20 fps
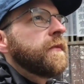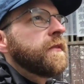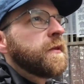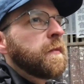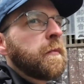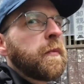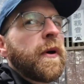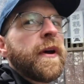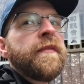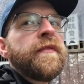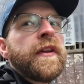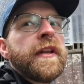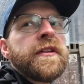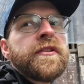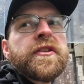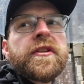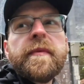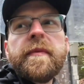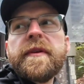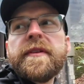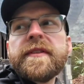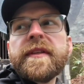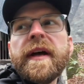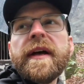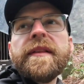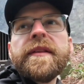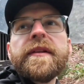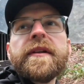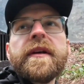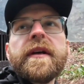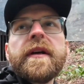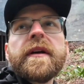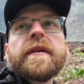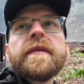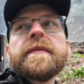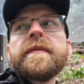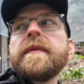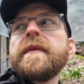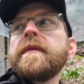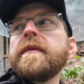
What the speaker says: It's a privilege to be standing here.